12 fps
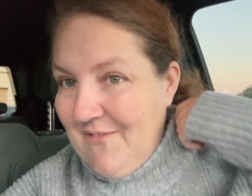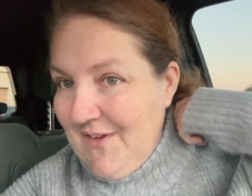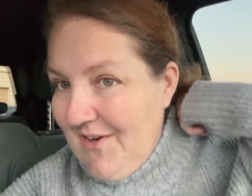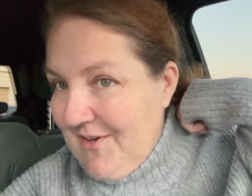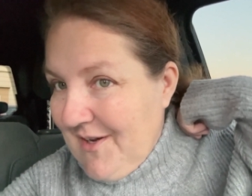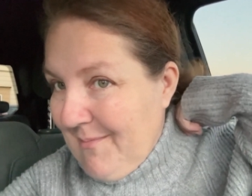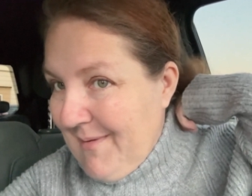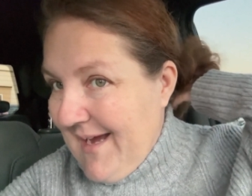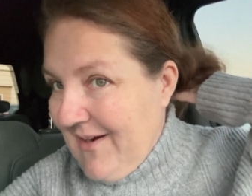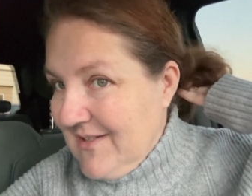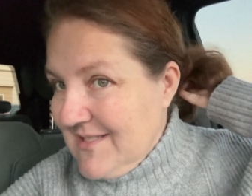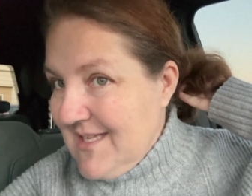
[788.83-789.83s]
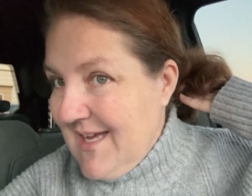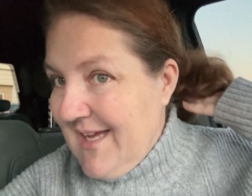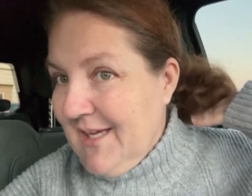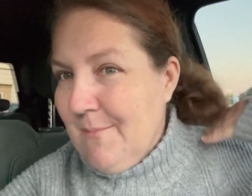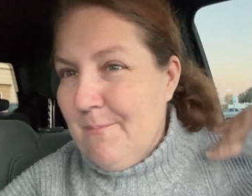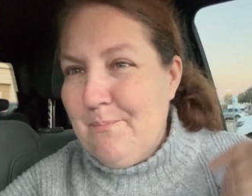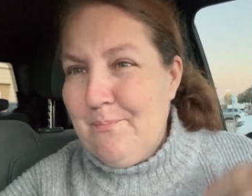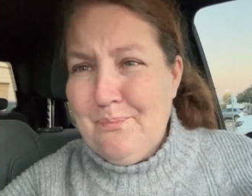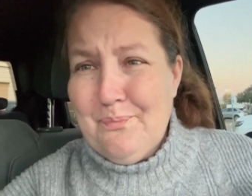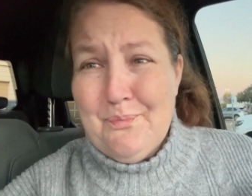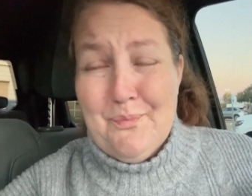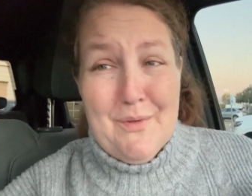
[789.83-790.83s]
If you don't know, my hair is
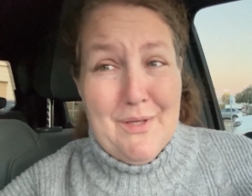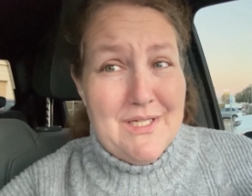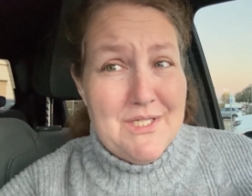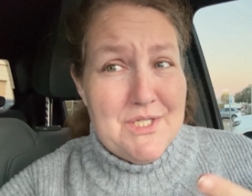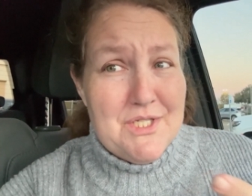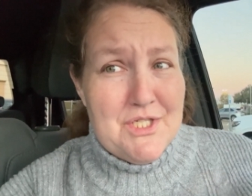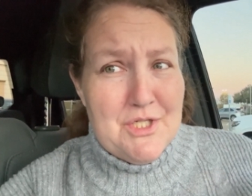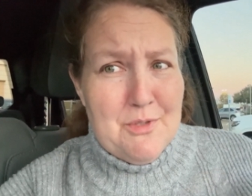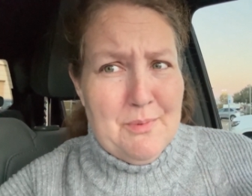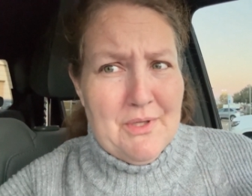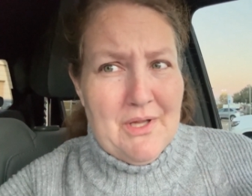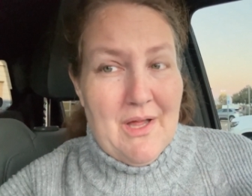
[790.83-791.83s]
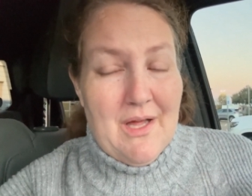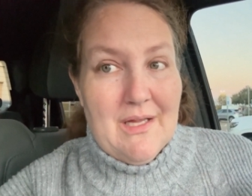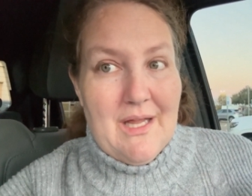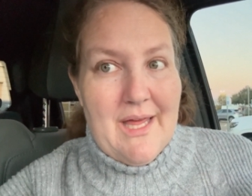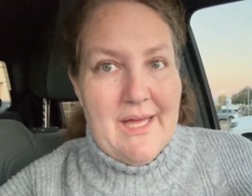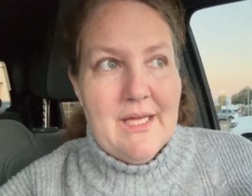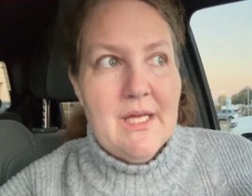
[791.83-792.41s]
super long,